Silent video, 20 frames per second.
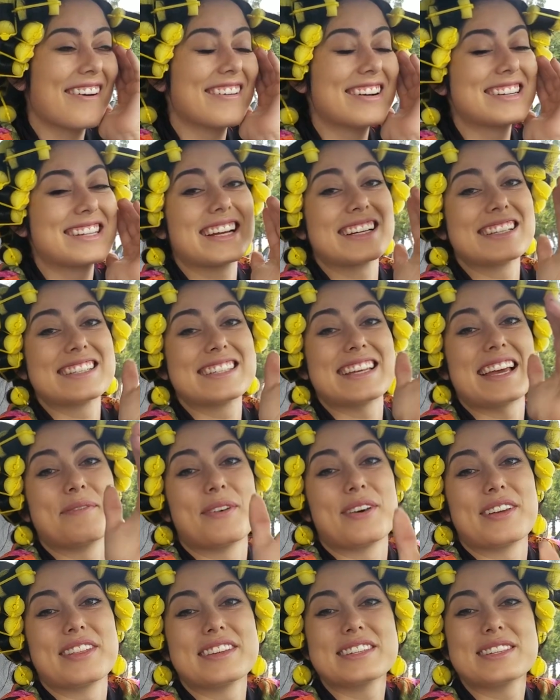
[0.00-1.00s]
I wish I can say
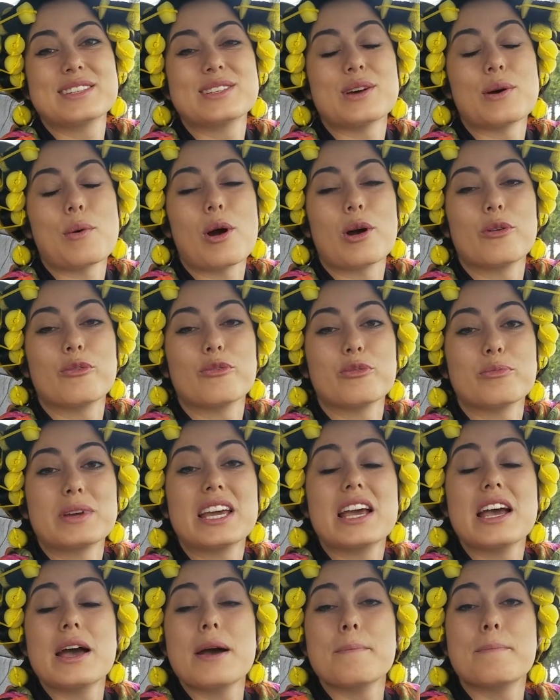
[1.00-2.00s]
more. This is so hard for
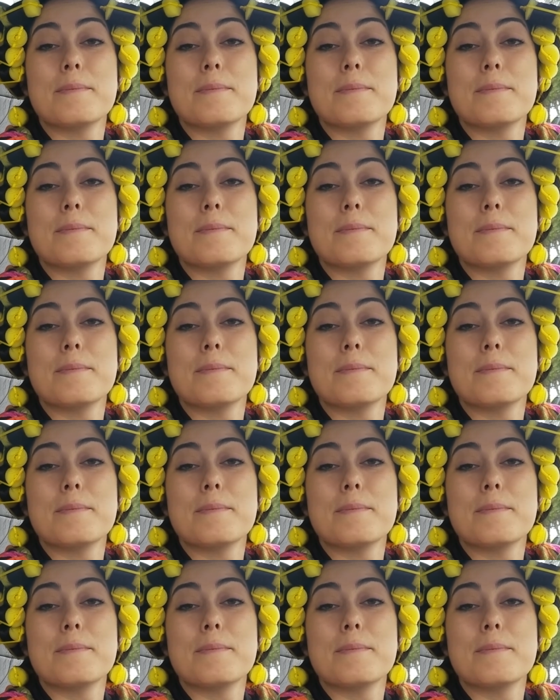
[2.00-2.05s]
me.